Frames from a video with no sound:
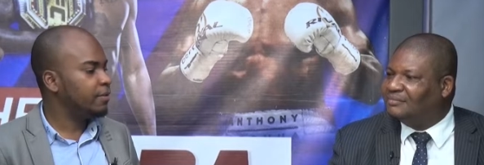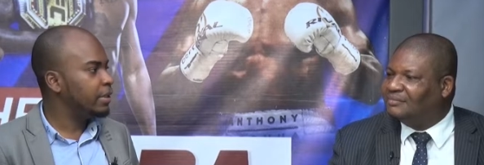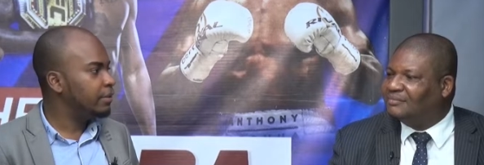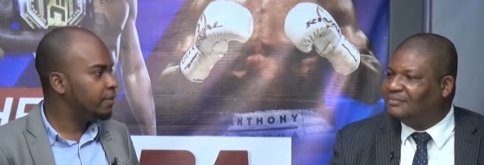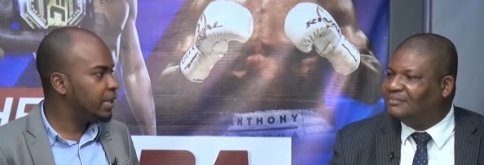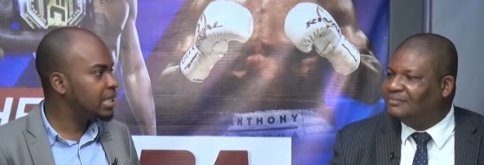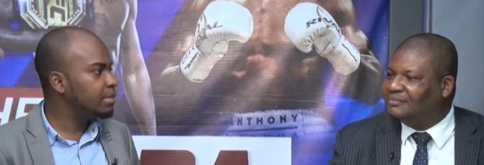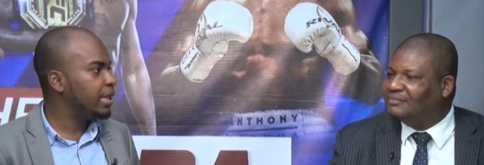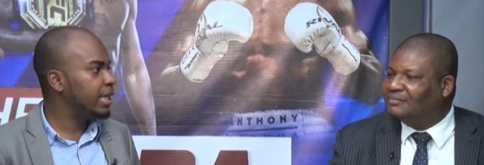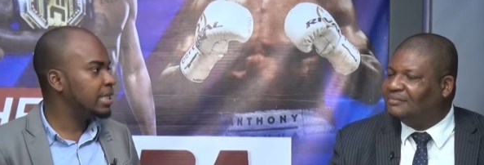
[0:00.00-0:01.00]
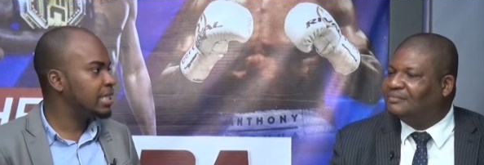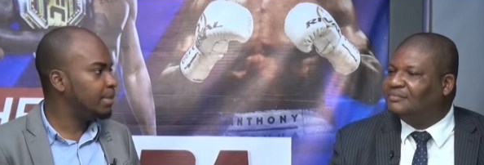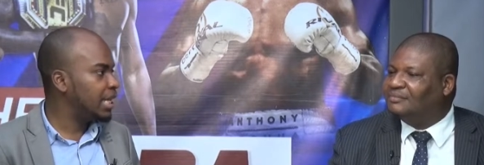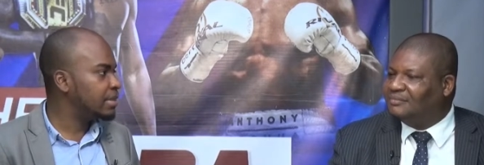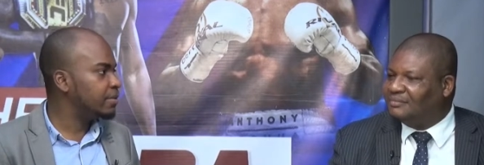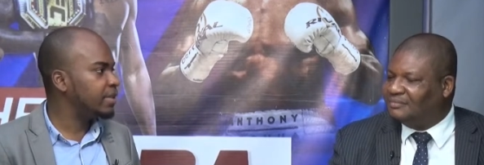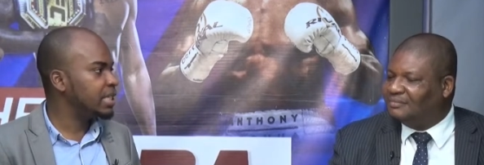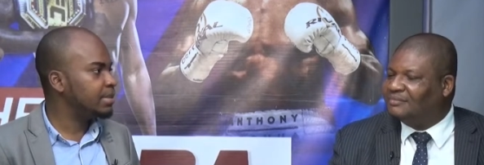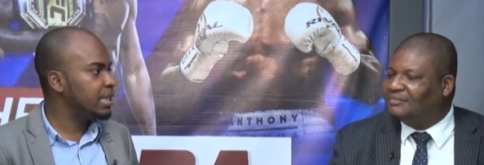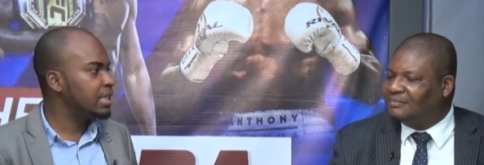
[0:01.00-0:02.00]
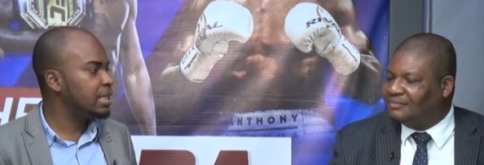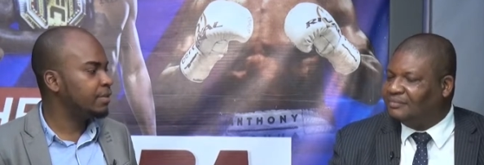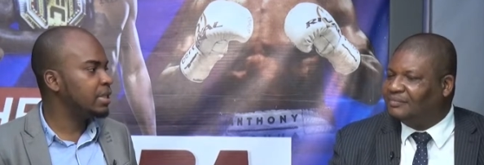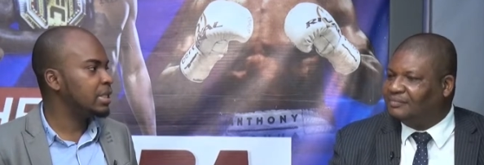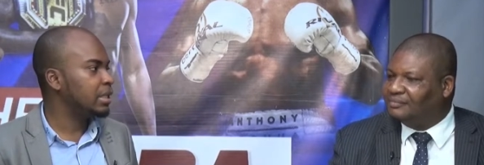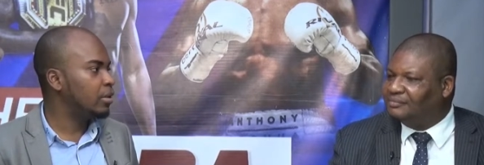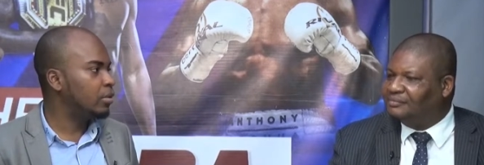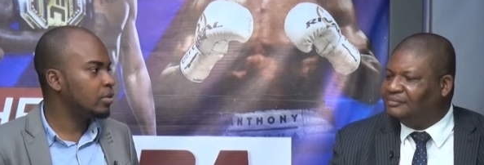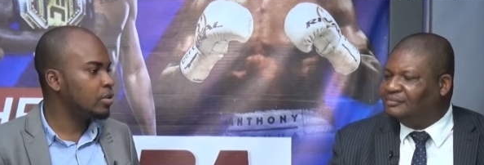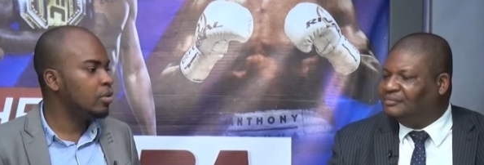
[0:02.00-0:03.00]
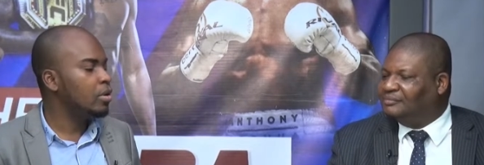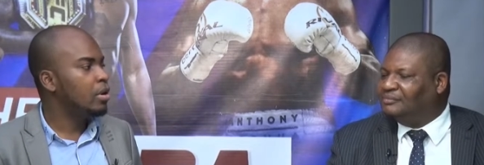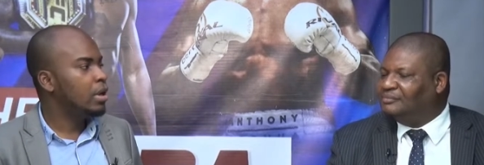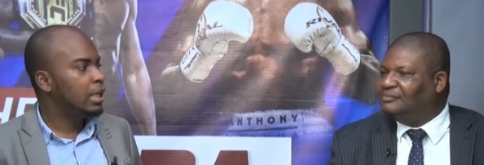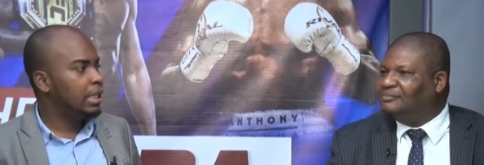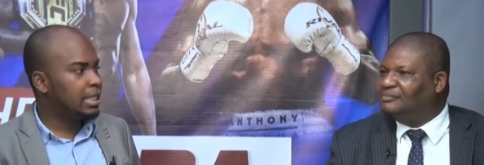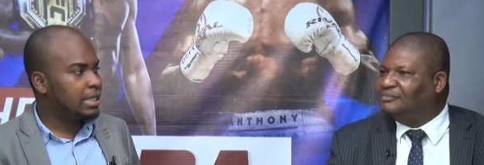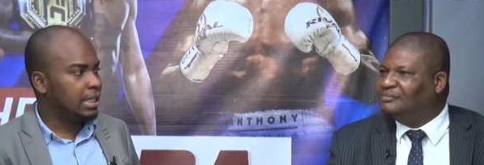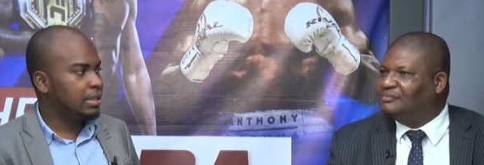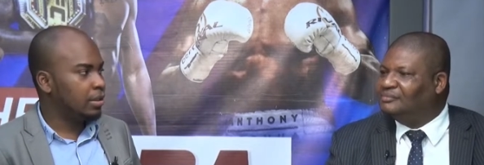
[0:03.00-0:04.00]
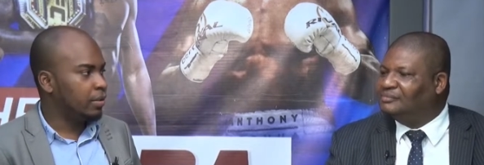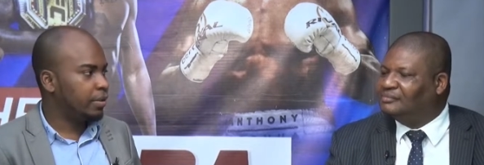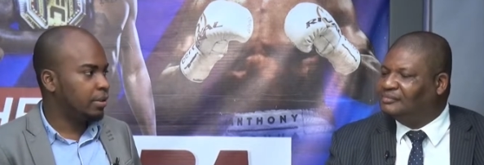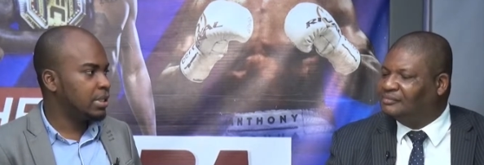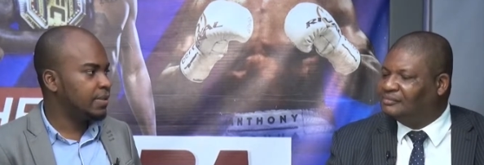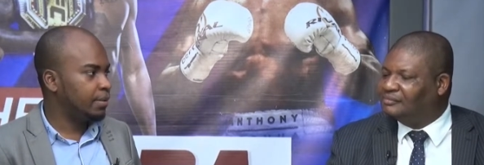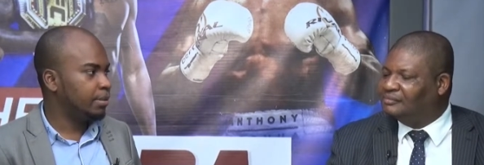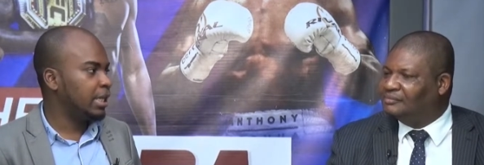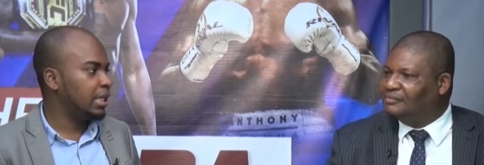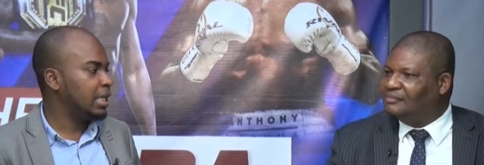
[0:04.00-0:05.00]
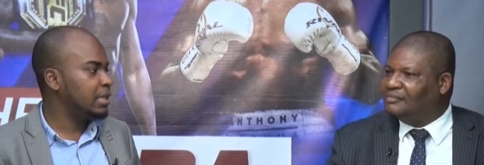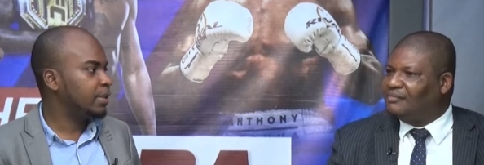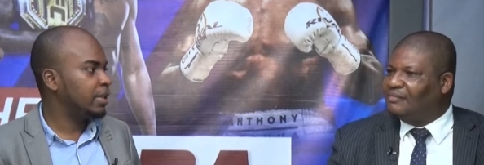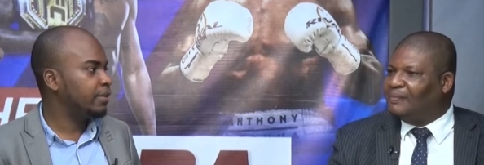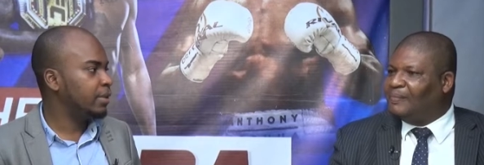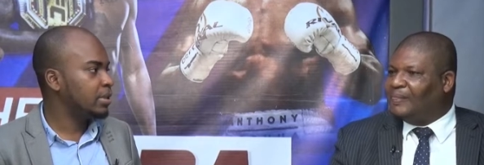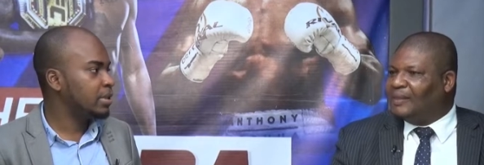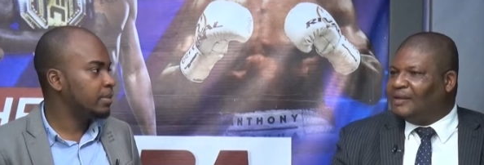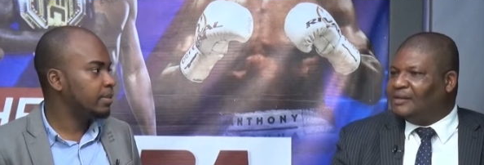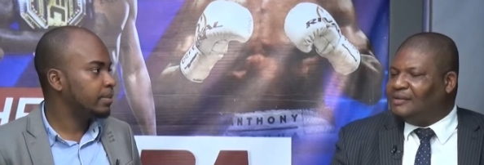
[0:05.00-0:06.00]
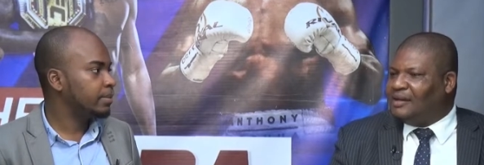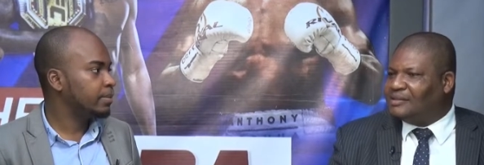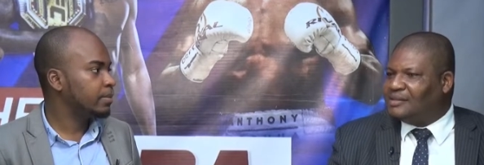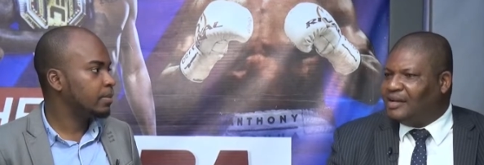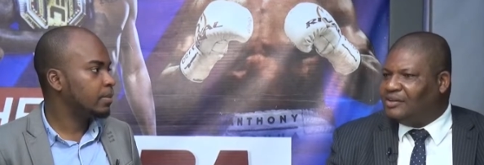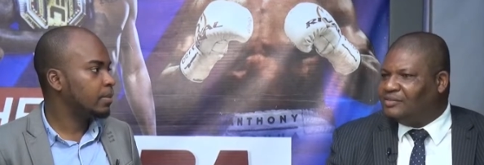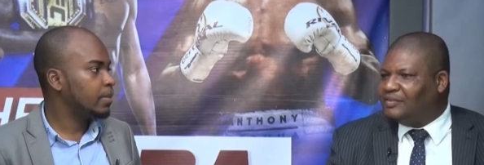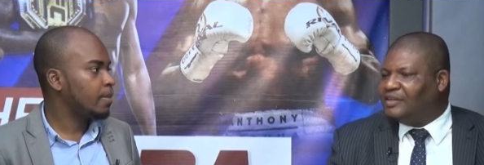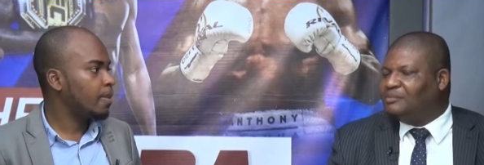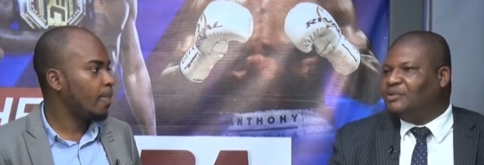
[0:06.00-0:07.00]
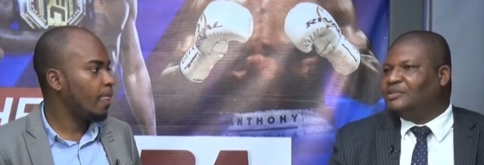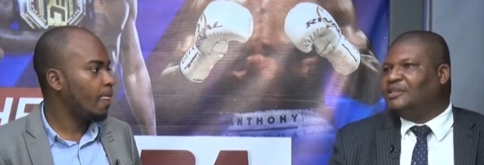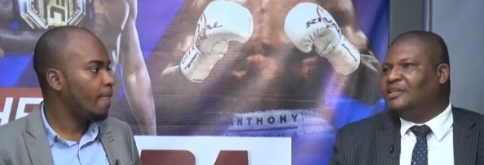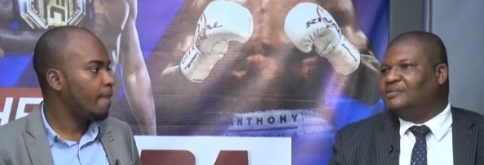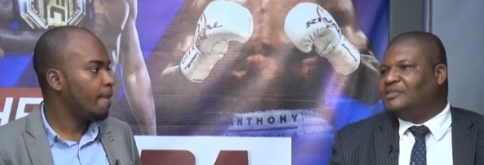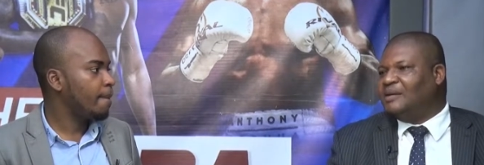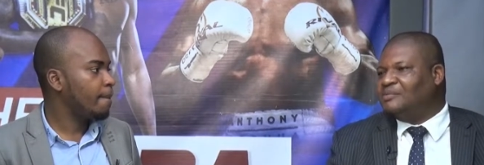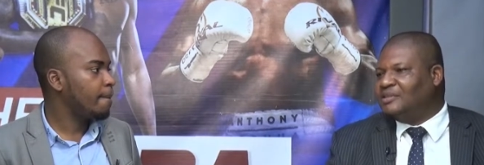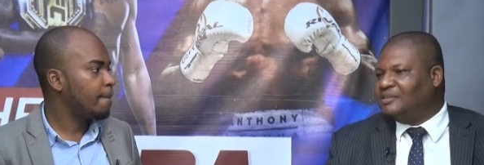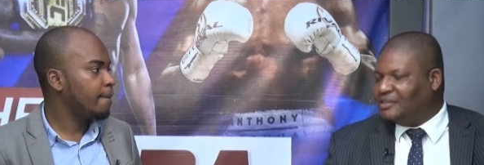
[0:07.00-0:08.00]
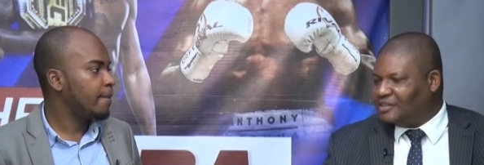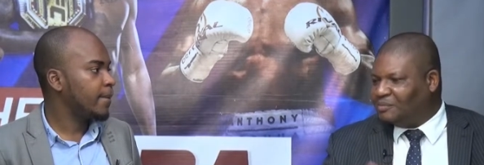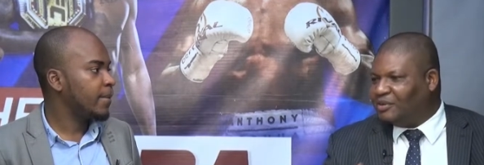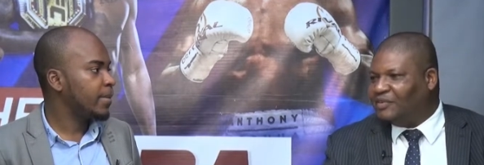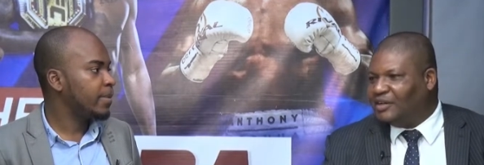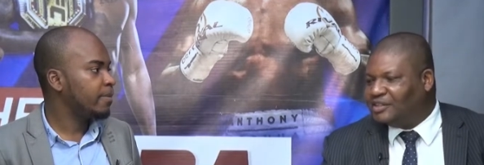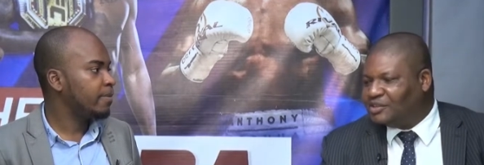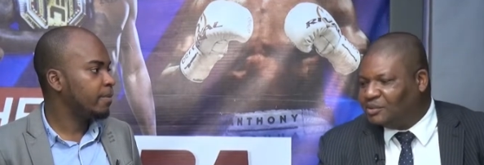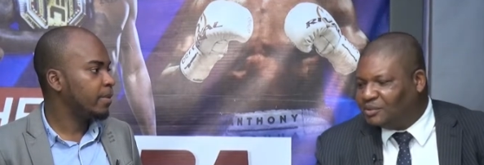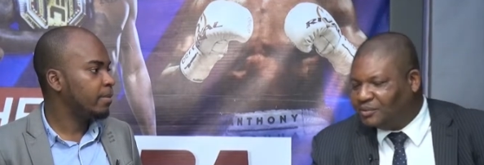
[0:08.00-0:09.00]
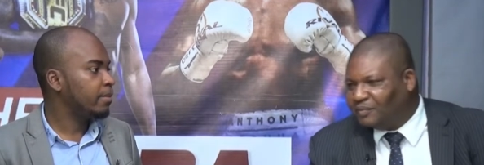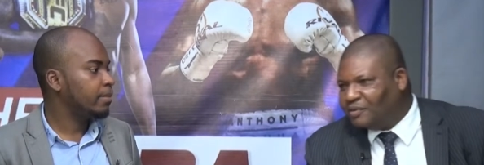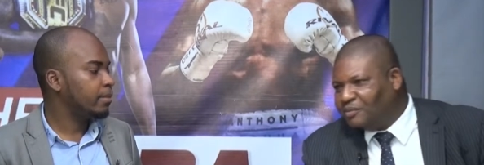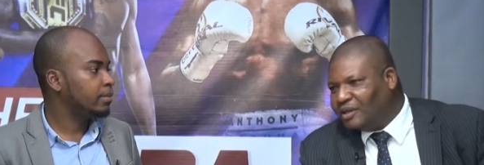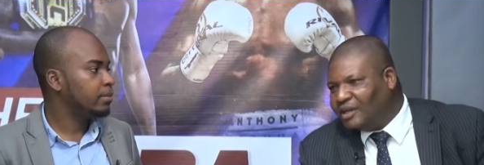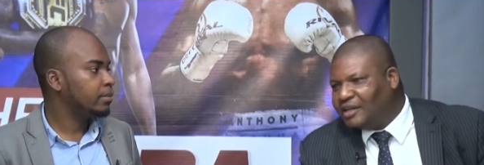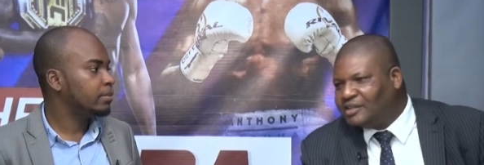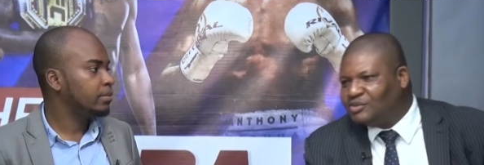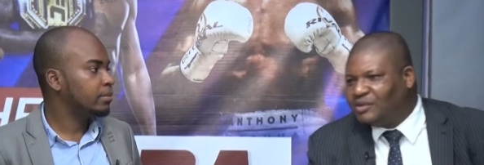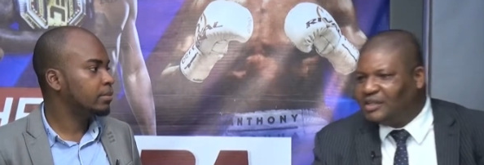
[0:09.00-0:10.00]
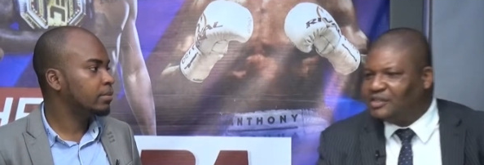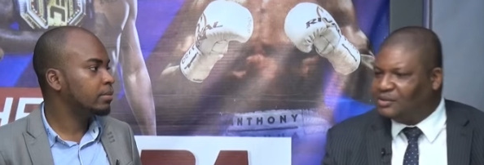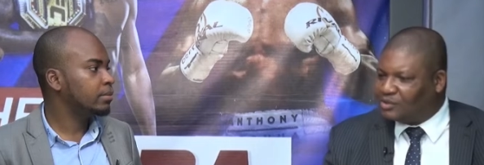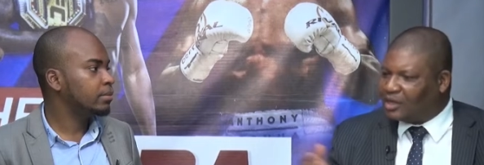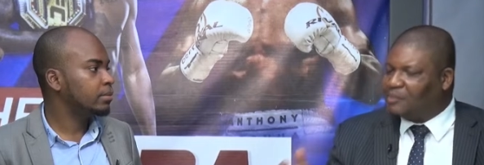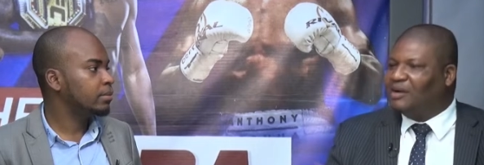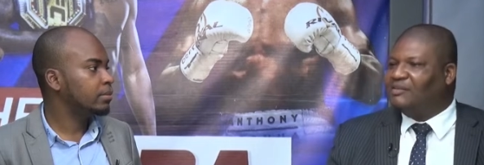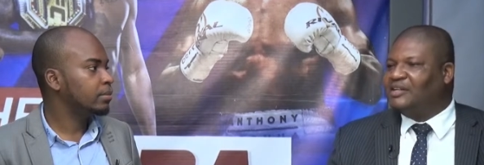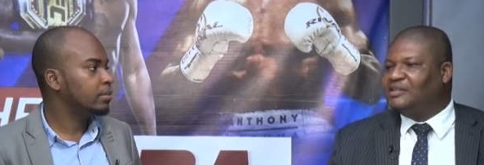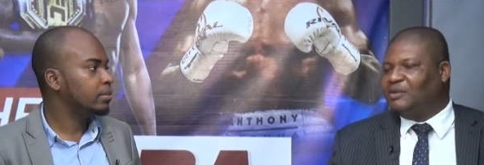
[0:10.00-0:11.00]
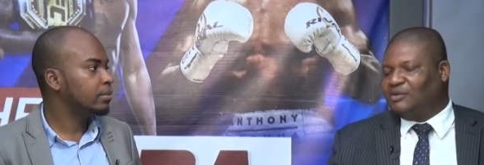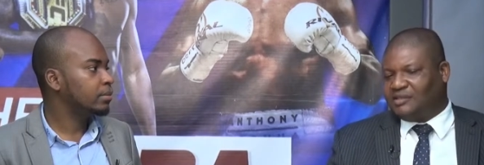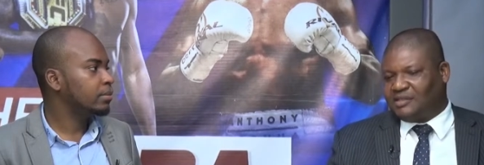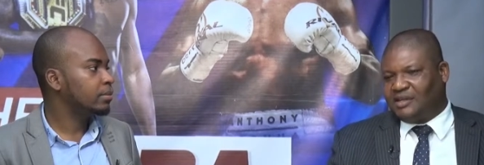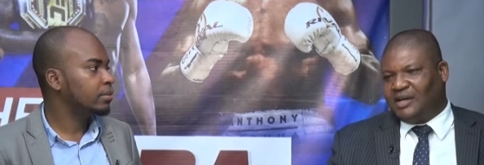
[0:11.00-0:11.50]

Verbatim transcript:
Speaker 1: investment, smart investment, savings, and all. So let's get your thoughts from that aspect first.
Speaker 2: Yes, thank you very much, uh, Samson. It's a privilege to be here today mm -hmm. to talk about this because